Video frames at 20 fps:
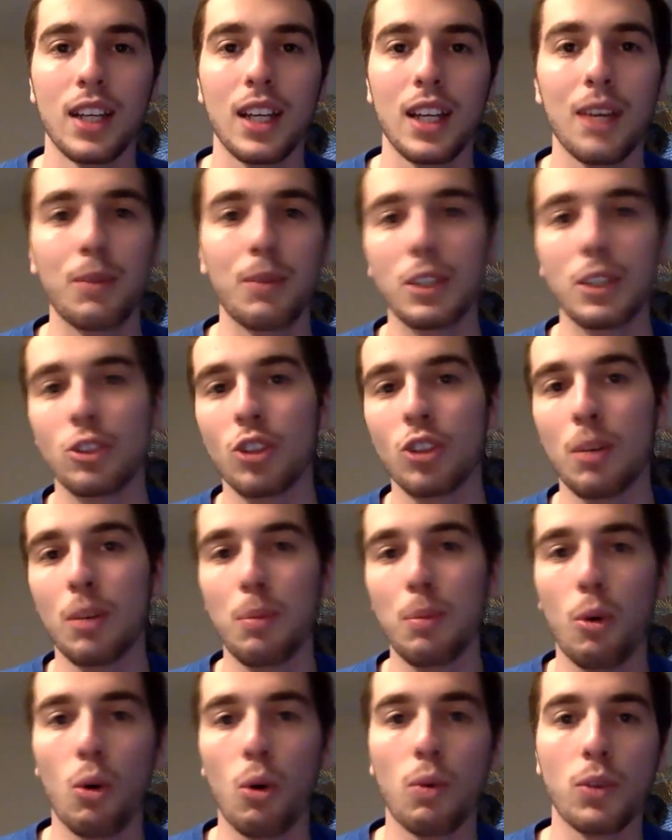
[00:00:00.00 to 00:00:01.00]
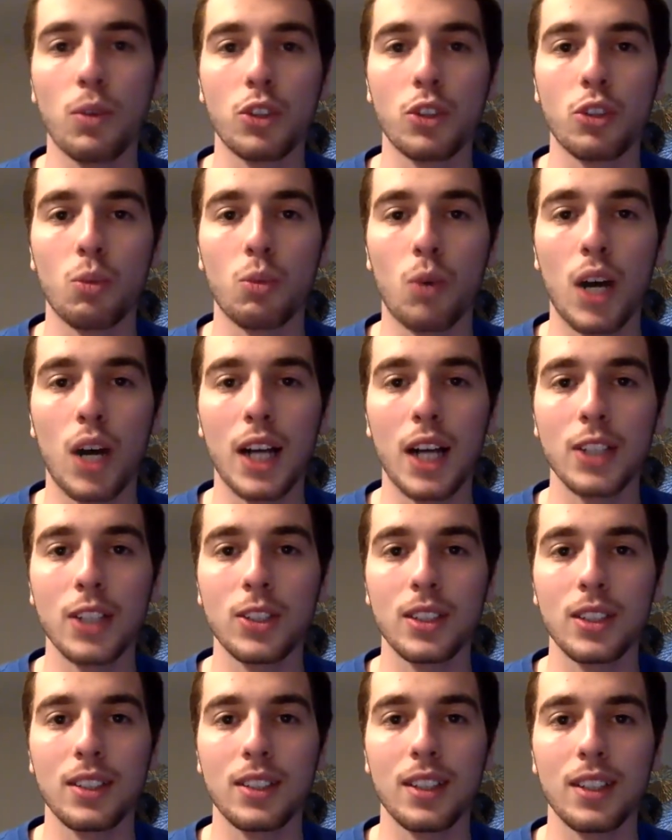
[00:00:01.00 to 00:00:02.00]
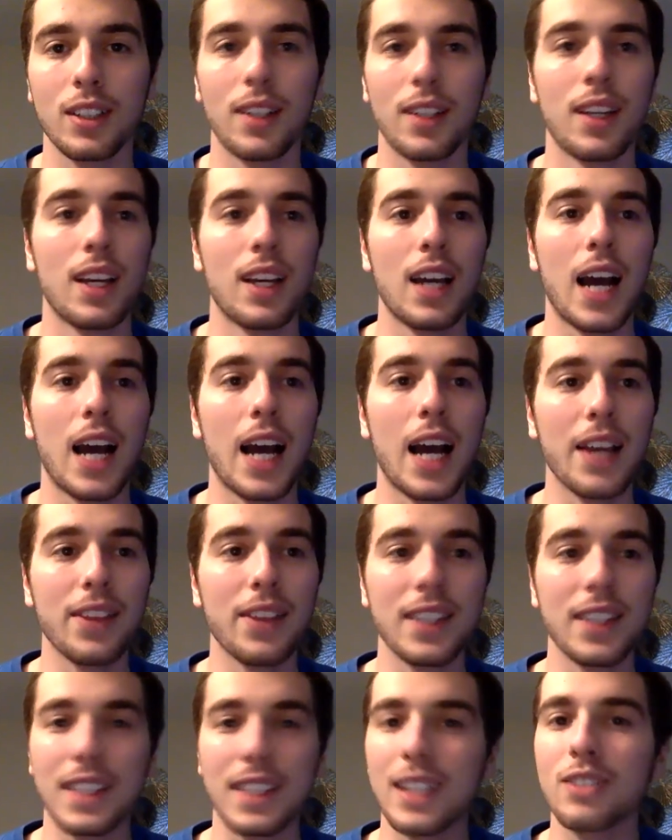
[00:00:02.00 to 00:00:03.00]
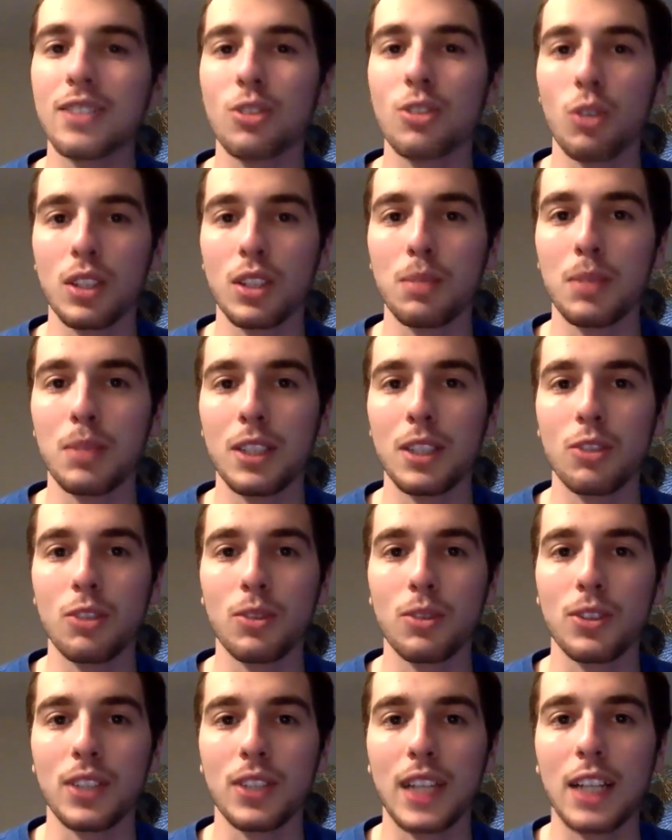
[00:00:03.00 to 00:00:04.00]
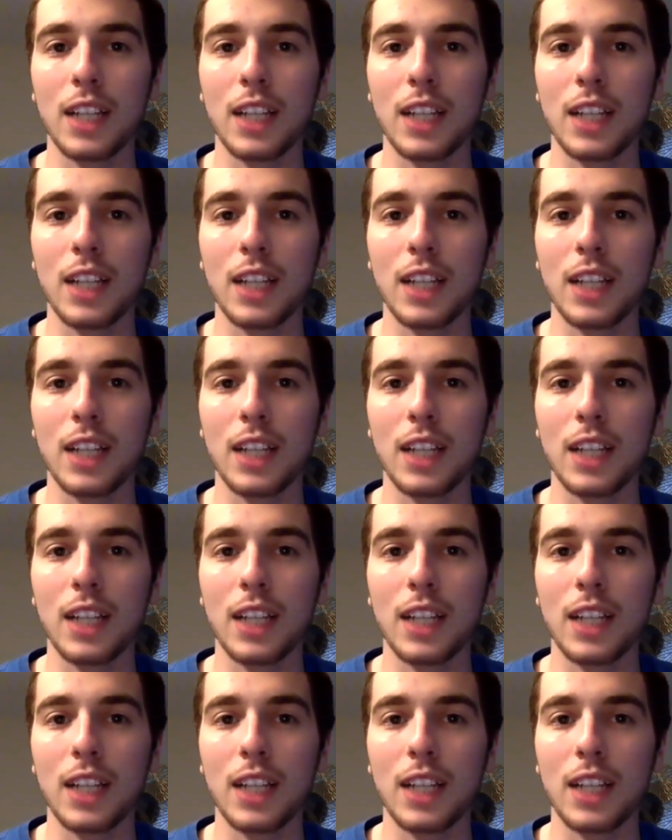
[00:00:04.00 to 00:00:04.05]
If we jump over to Washington, I think that's going to be interesting.